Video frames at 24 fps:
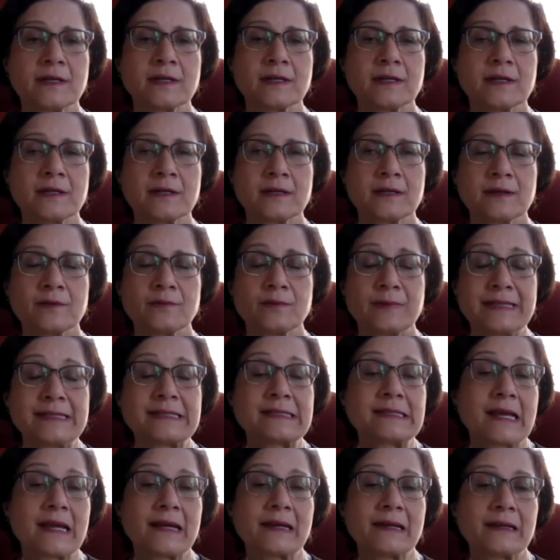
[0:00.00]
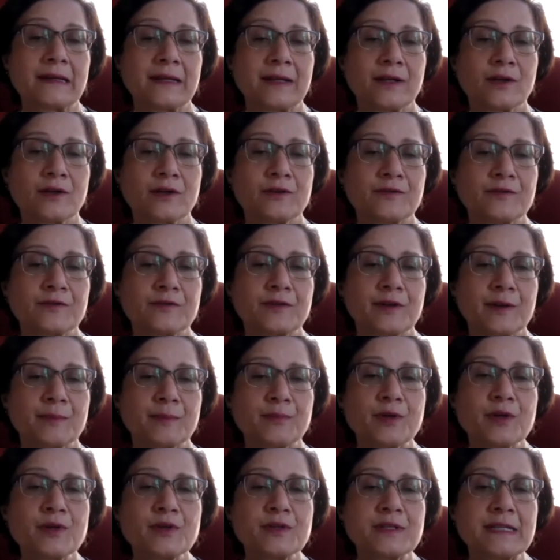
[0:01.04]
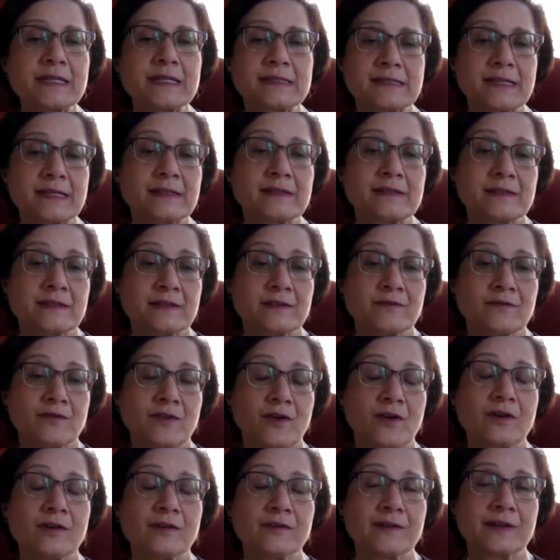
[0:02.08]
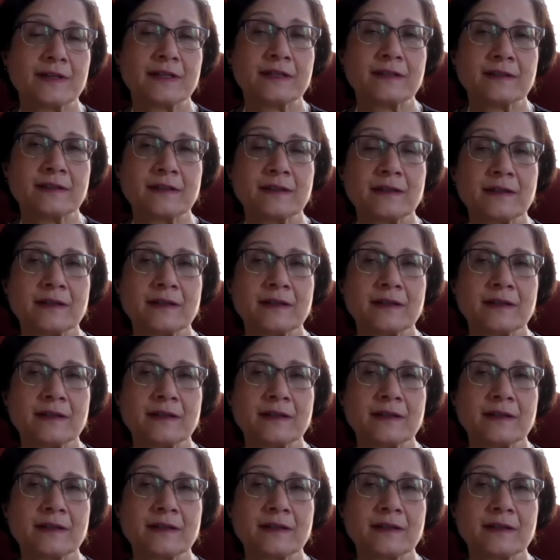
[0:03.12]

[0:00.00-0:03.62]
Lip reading: recycling of proteins that's involved with. So